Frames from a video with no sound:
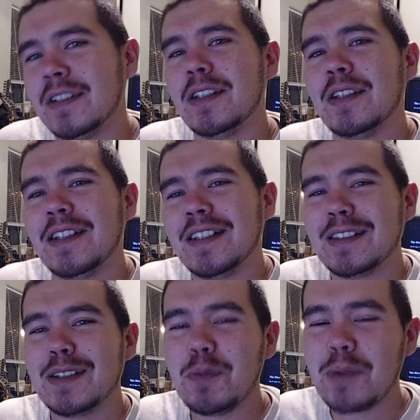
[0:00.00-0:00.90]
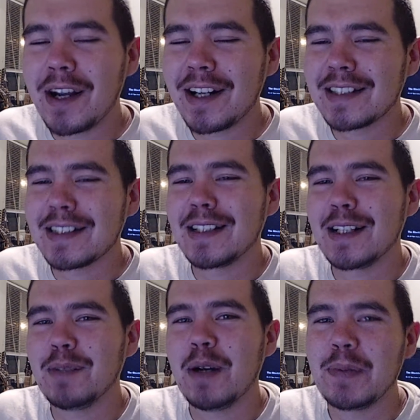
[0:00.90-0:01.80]
this new product is going to
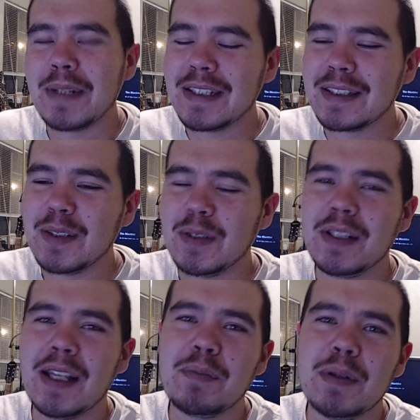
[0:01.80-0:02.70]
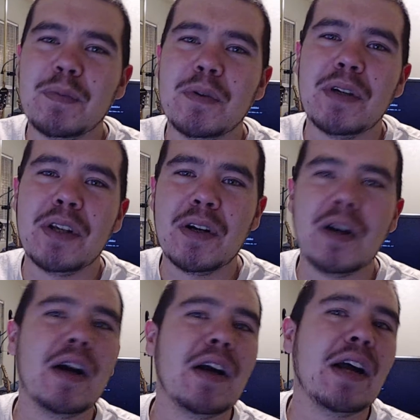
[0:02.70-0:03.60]
come out pretty soon that people
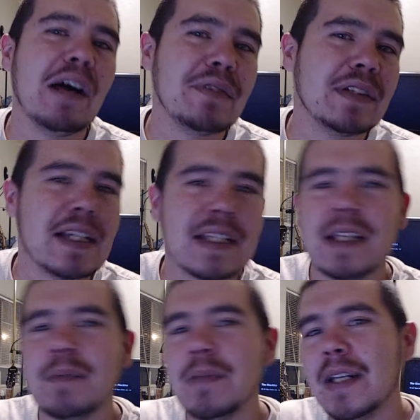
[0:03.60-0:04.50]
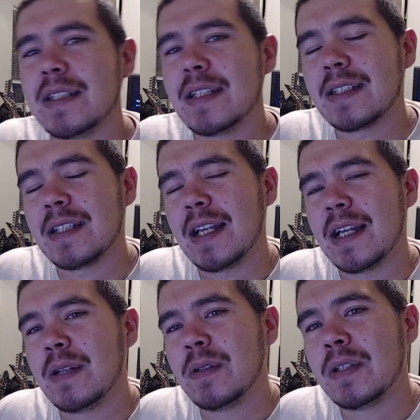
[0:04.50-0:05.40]
are alpha testing, beta testing
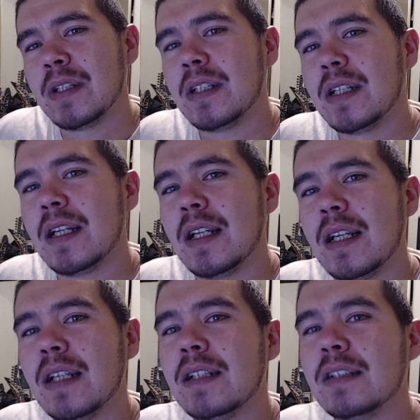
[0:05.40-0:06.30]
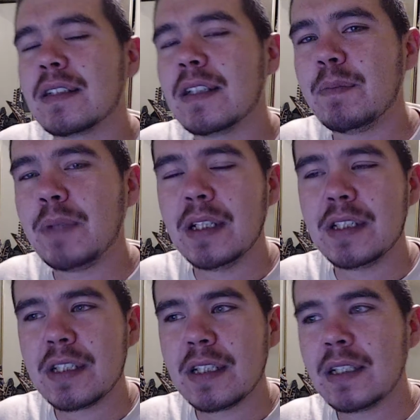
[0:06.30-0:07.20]
now, and it's going to be
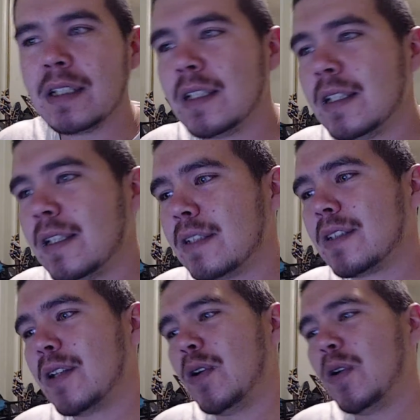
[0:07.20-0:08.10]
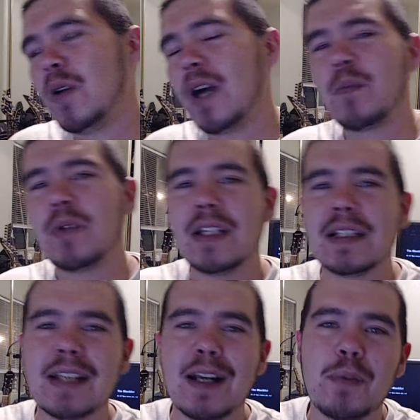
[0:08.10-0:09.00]
legit. So I'm really
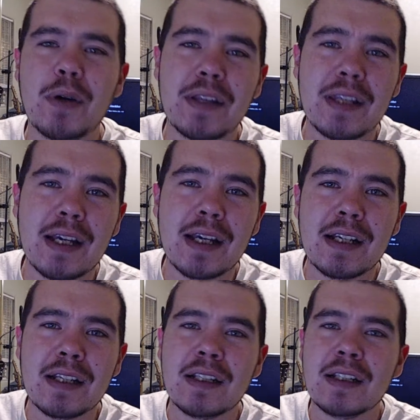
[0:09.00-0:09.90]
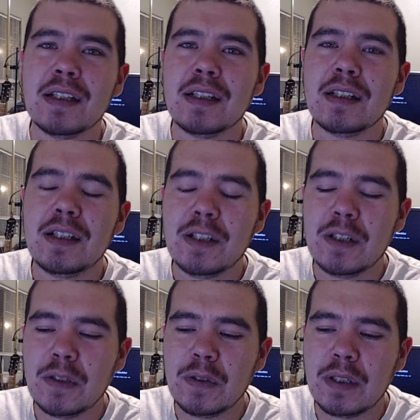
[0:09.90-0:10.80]
excited about that.
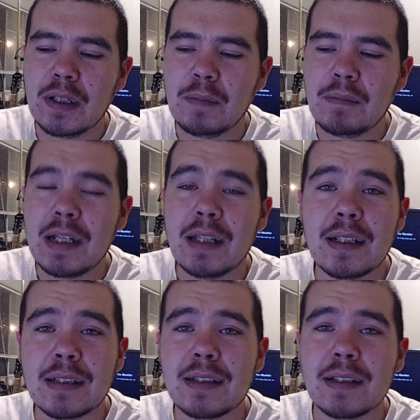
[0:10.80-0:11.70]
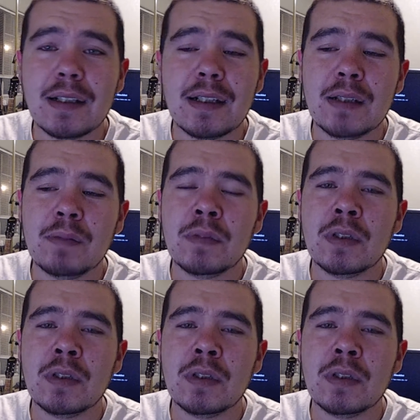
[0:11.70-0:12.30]
Many things to come.